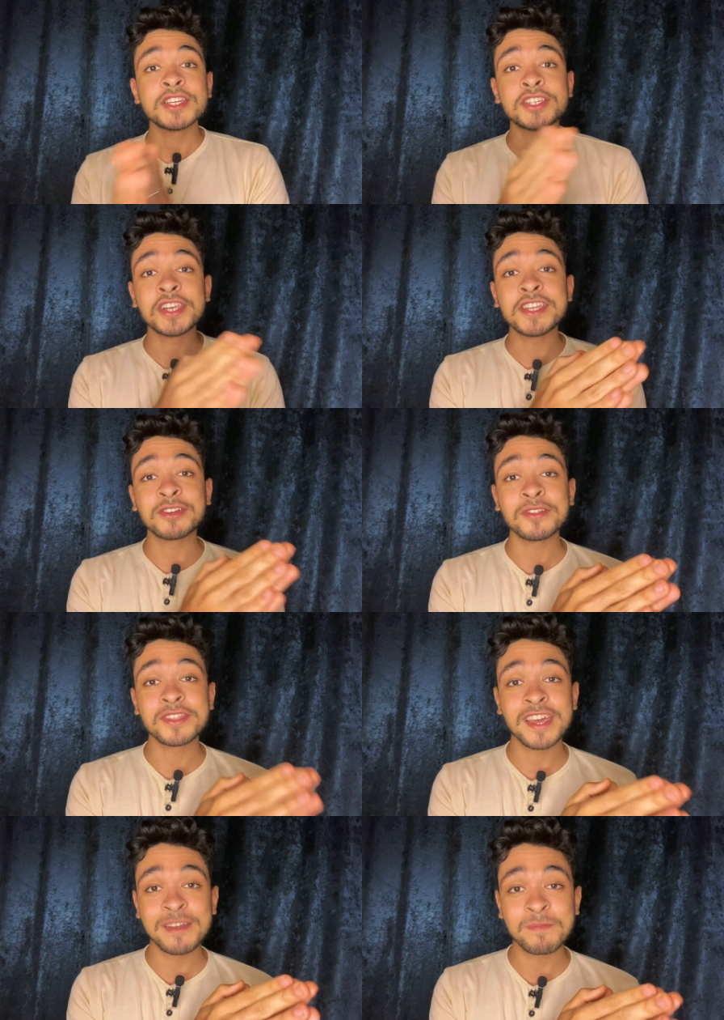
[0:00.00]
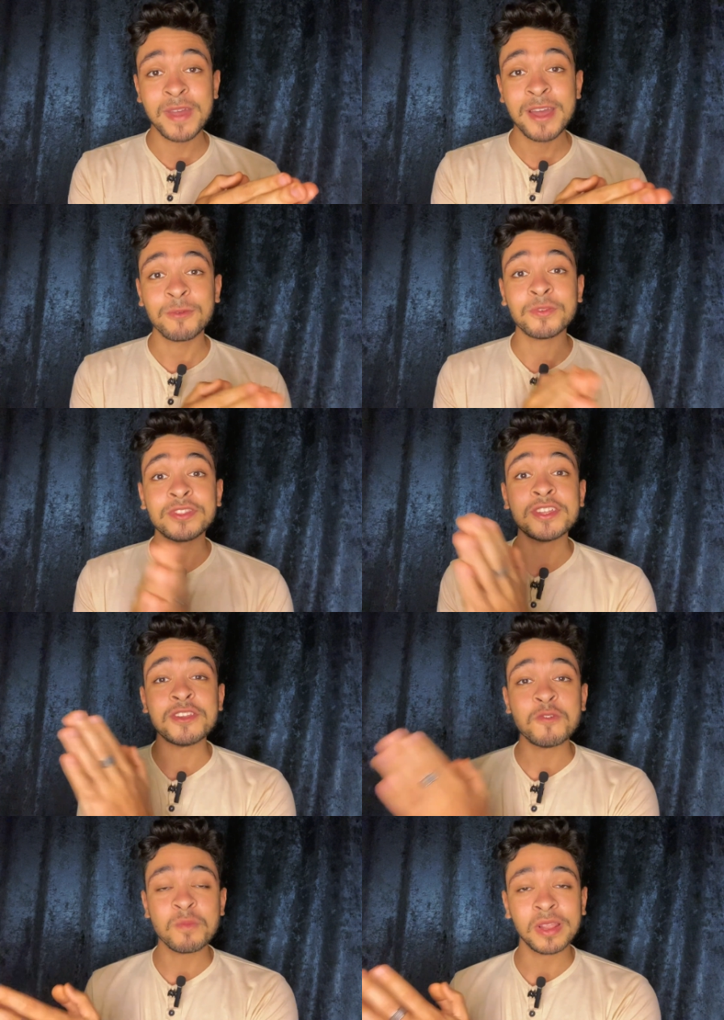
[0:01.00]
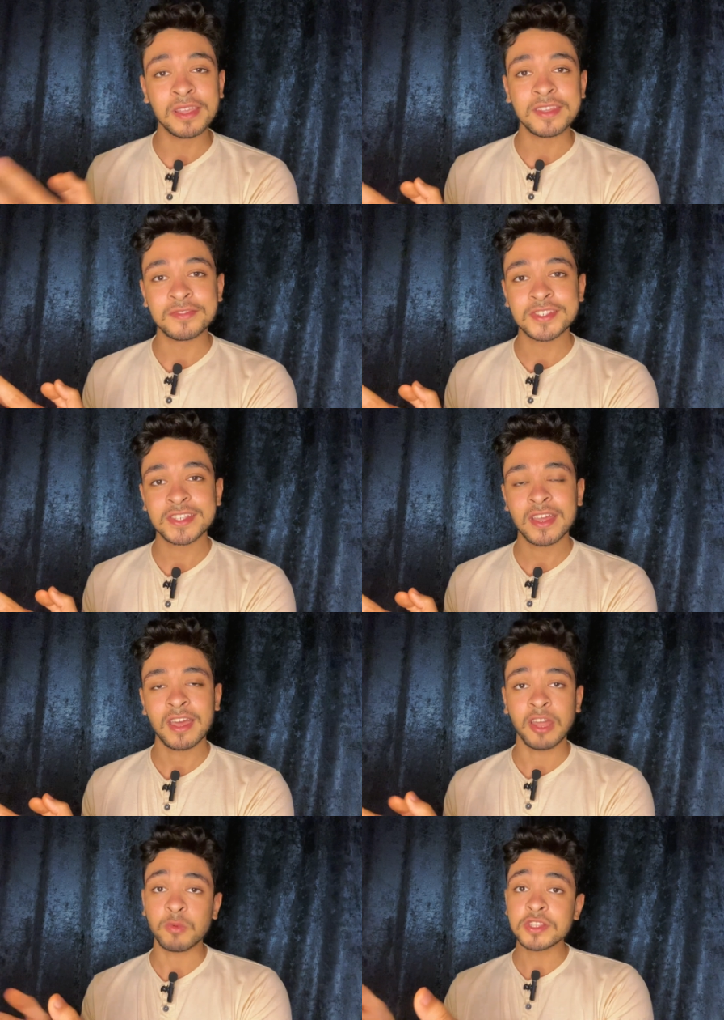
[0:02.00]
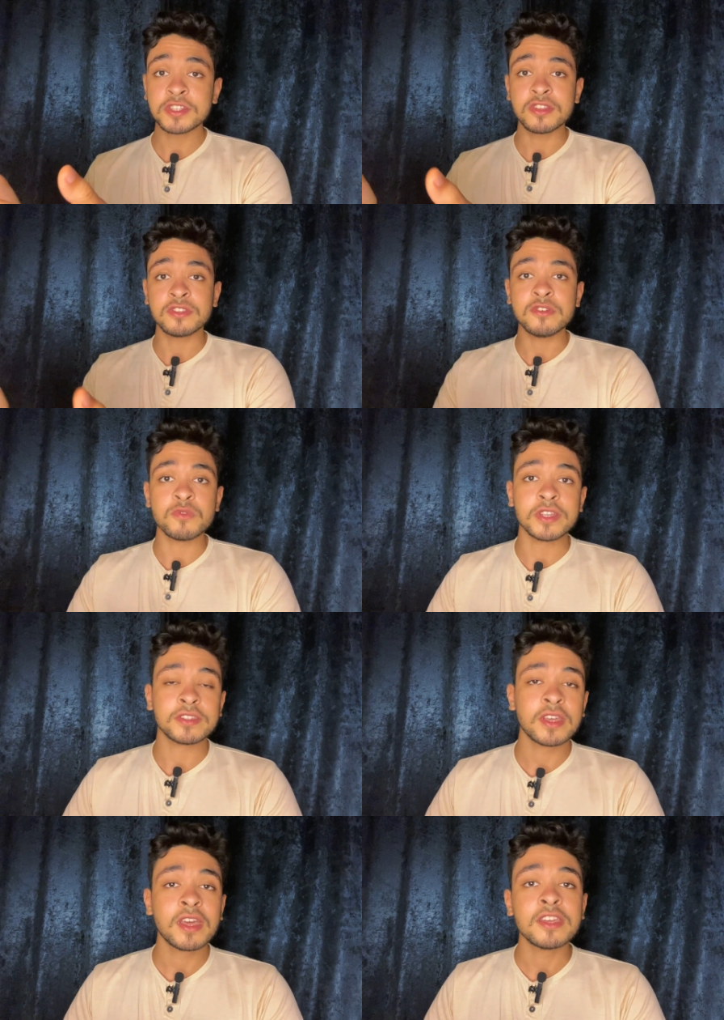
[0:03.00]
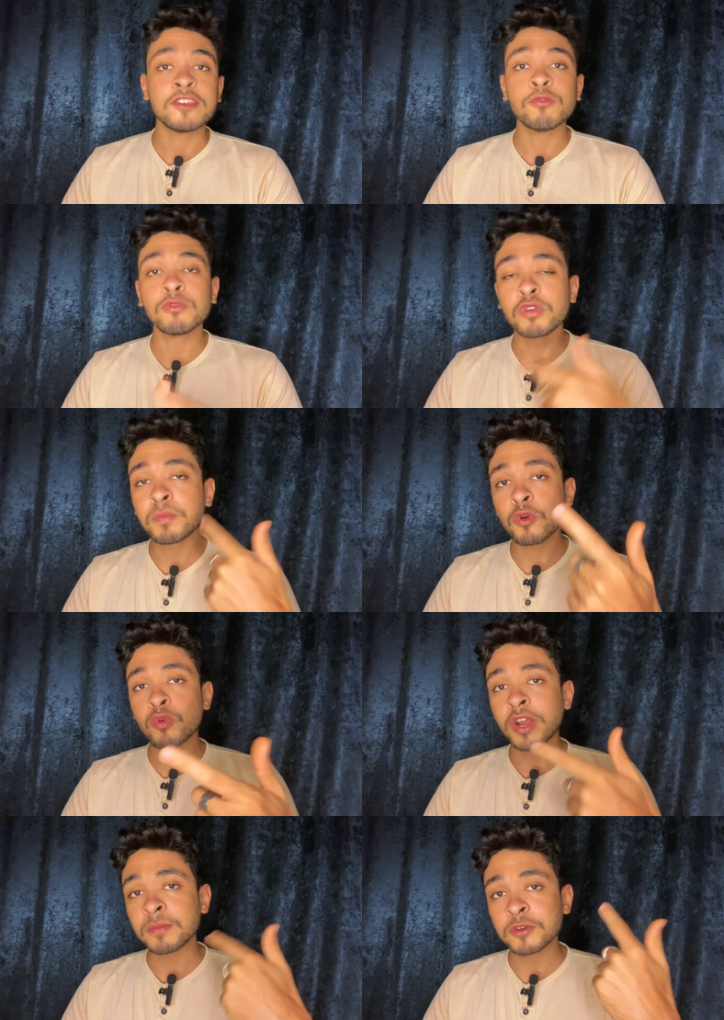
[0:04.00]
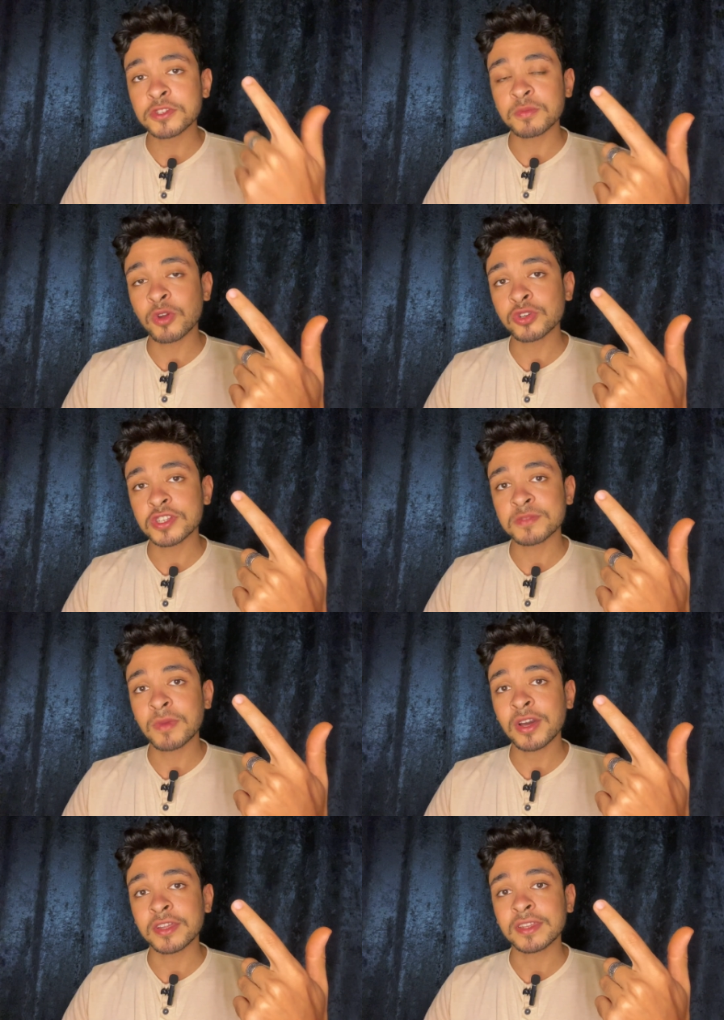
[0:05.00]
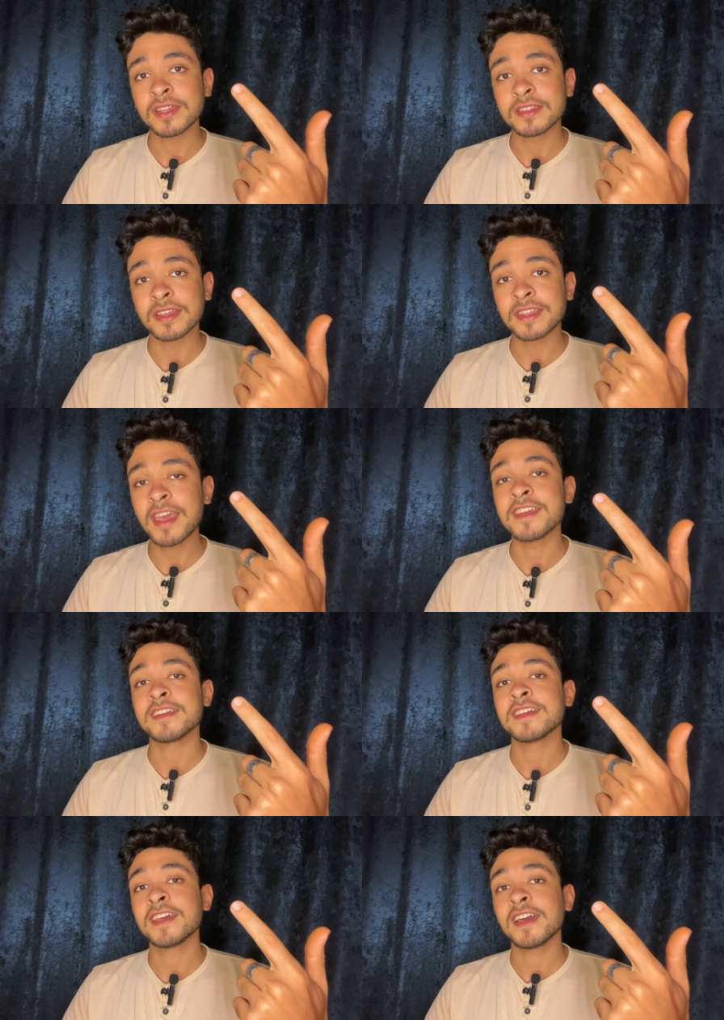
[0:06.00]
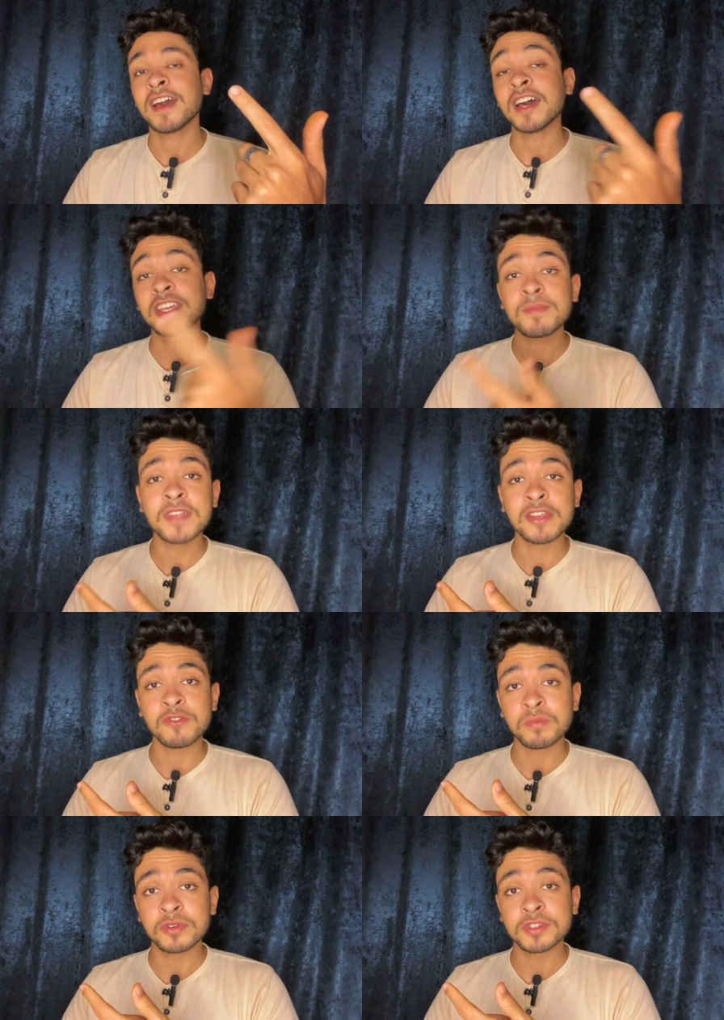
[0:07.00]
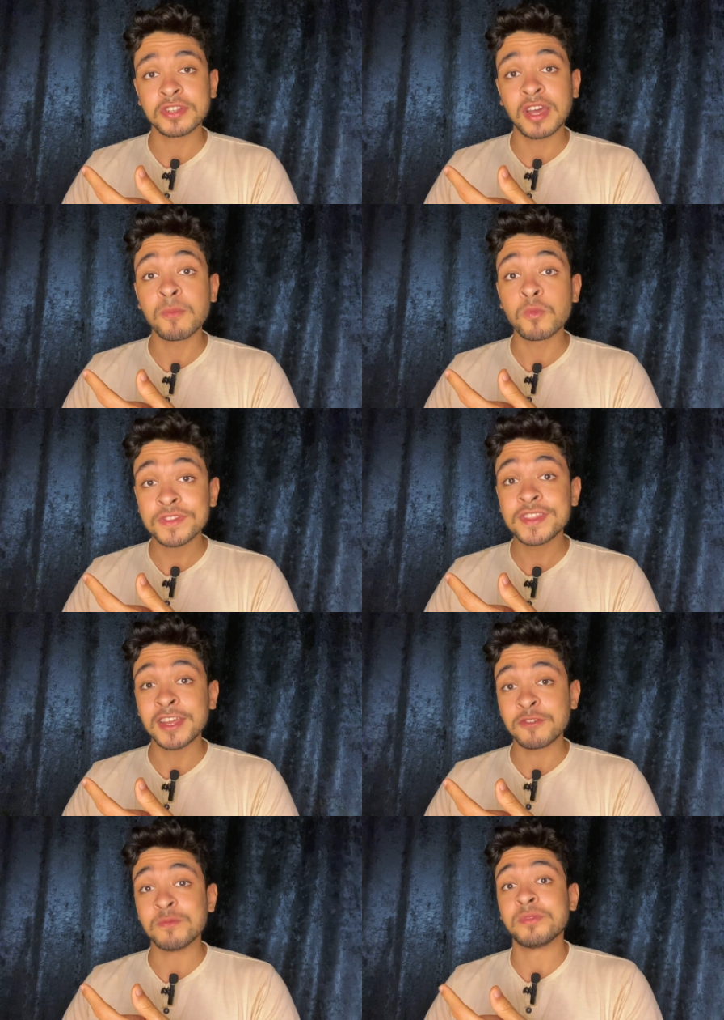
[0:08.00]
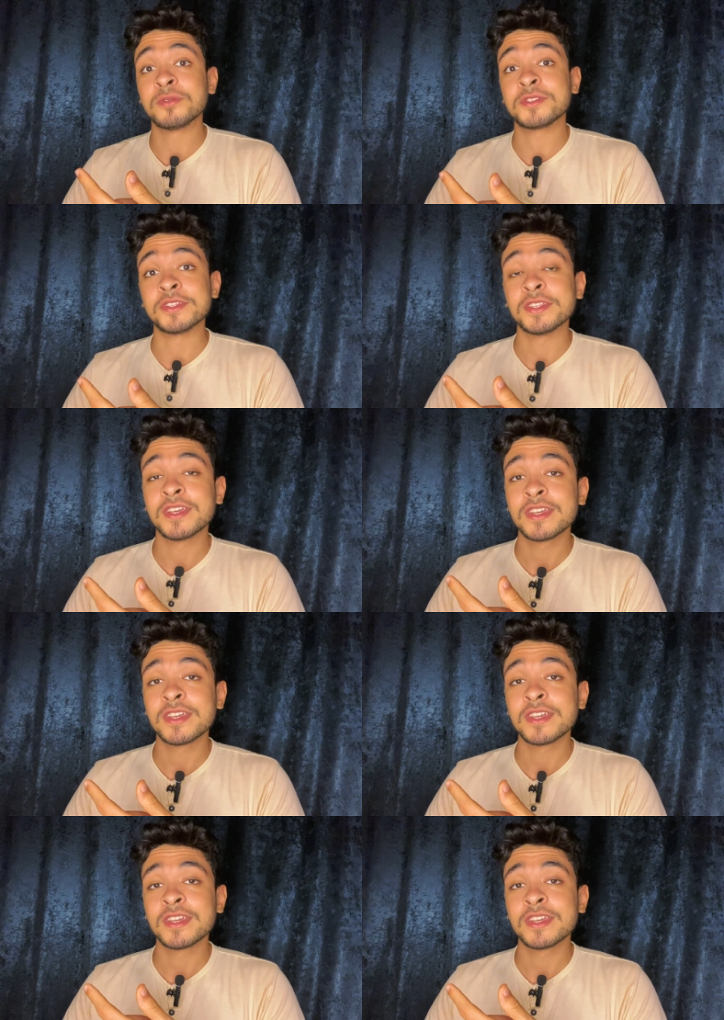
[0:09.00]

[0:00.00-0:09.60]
Cheat on them with the new beliefs, and once you do it, you will reprogram your subconscious mind that, hey, I am that new person, I'm with that new person.